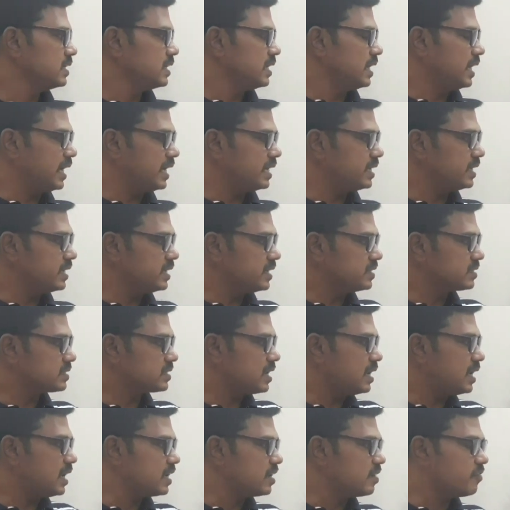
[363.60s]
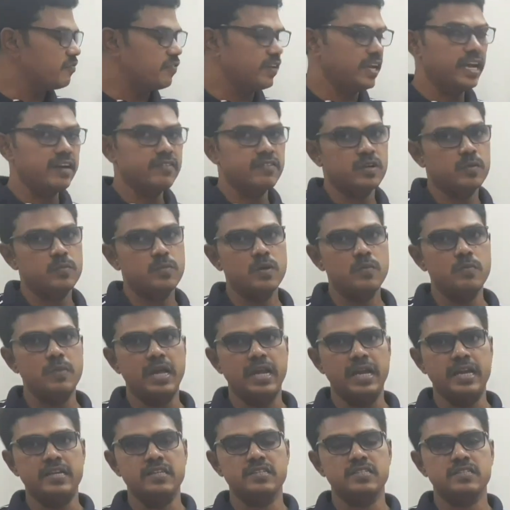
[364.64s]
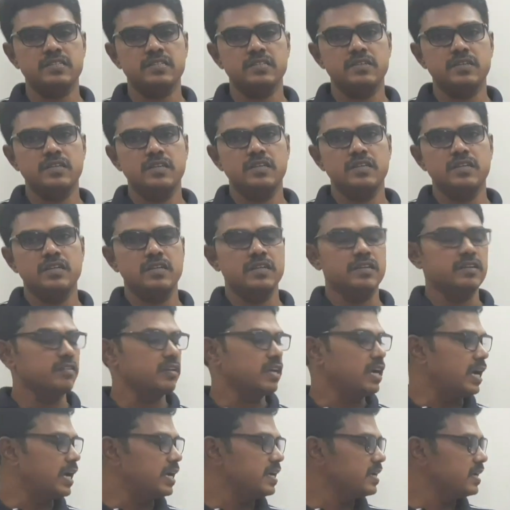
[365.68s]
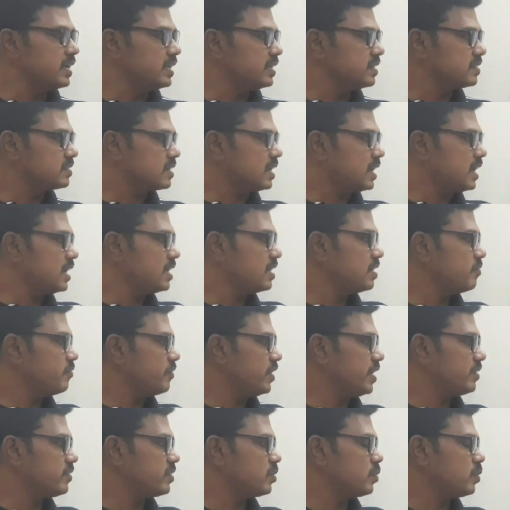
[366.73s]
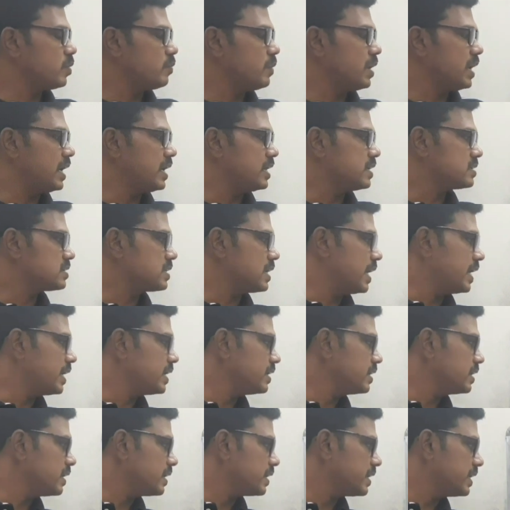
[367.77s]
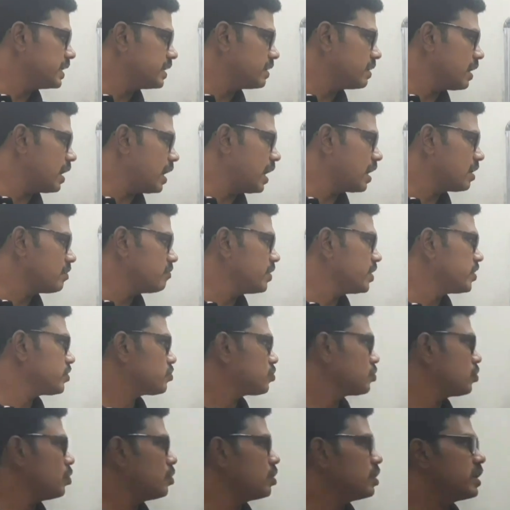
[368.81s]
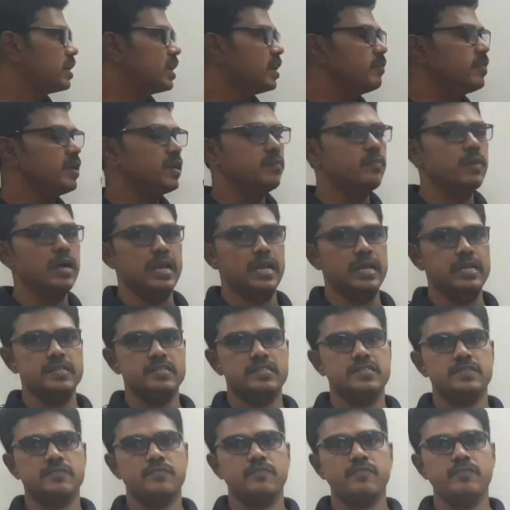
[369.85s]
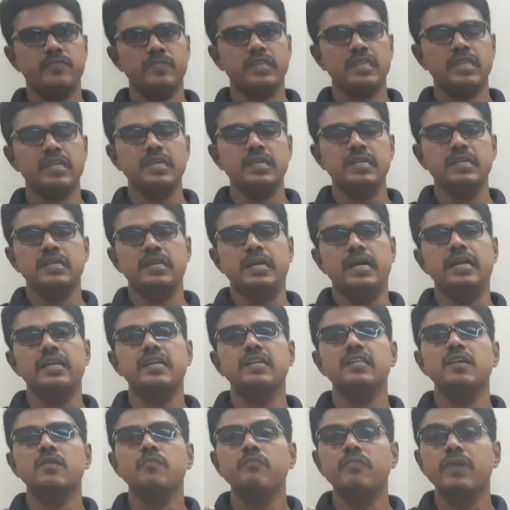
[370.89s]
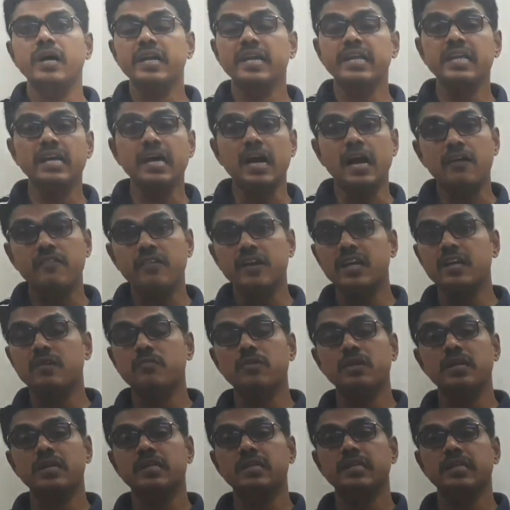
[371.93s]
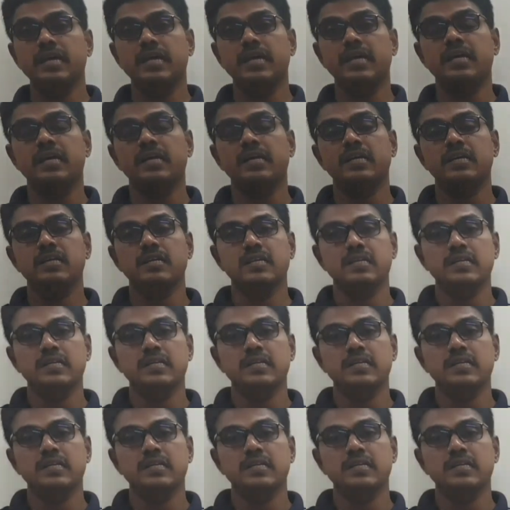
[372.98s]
and it is called favorable balance. And it is called favorable balance, and it will always show debit balance. And the money available in the